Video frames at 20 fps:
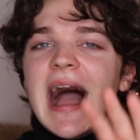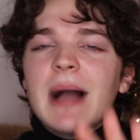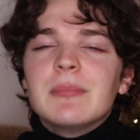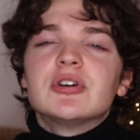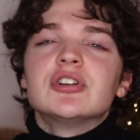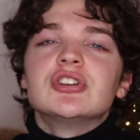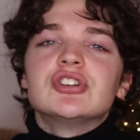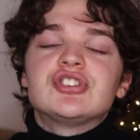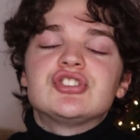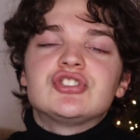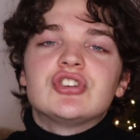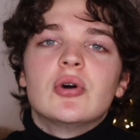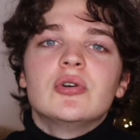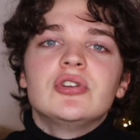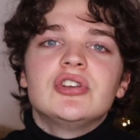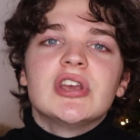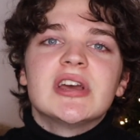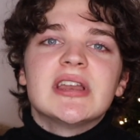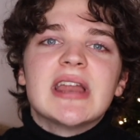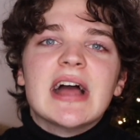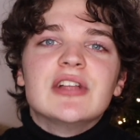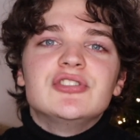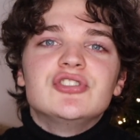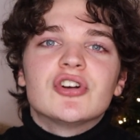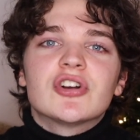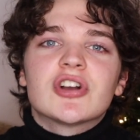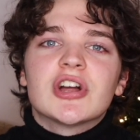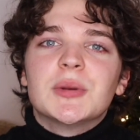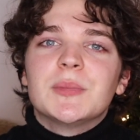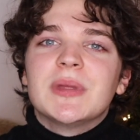I'm gonna show you it, and
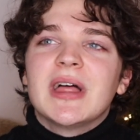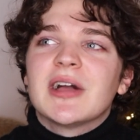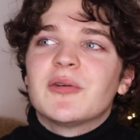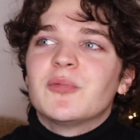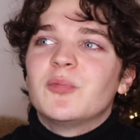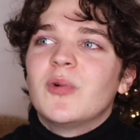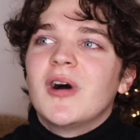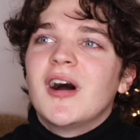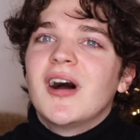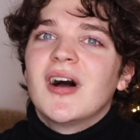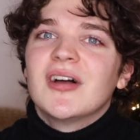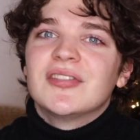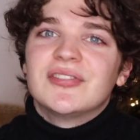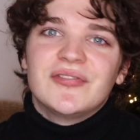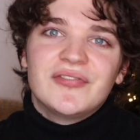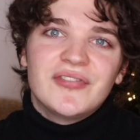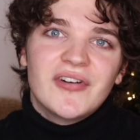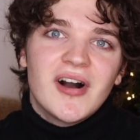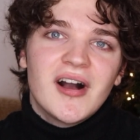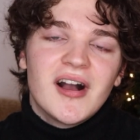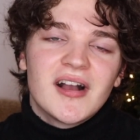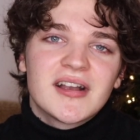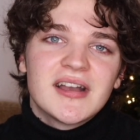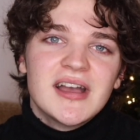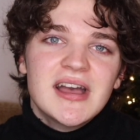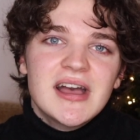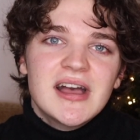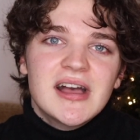you're gonna be like, what the fuck?